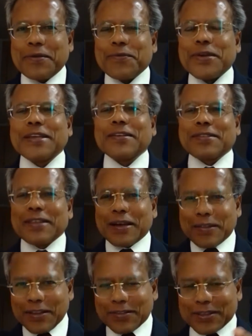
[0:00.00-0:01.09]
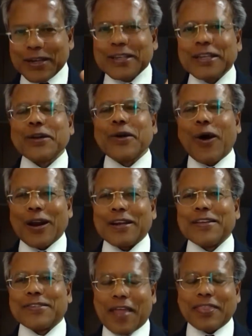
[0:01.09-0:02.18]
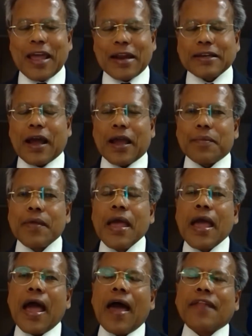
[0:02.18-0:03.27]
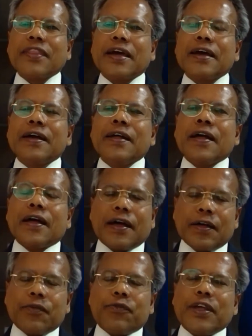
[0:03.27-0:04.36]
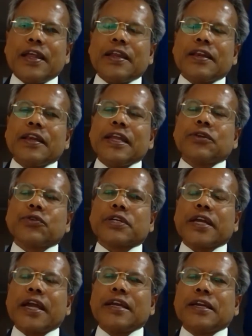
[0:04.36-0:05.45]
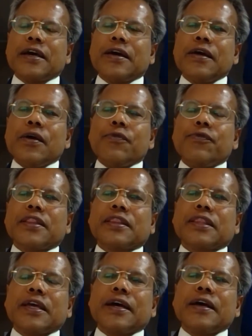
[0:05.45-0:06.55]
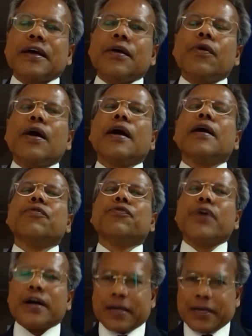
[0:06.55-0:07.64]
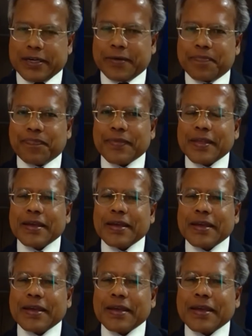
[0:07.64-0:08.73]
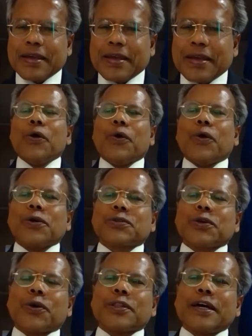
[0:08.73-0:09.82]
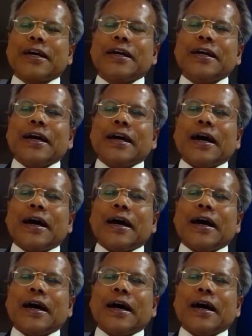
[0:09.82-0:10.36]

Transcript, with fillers: which is the, these 13 colonies at that time and uh, uh, we need to trade uh, with the world. And also the,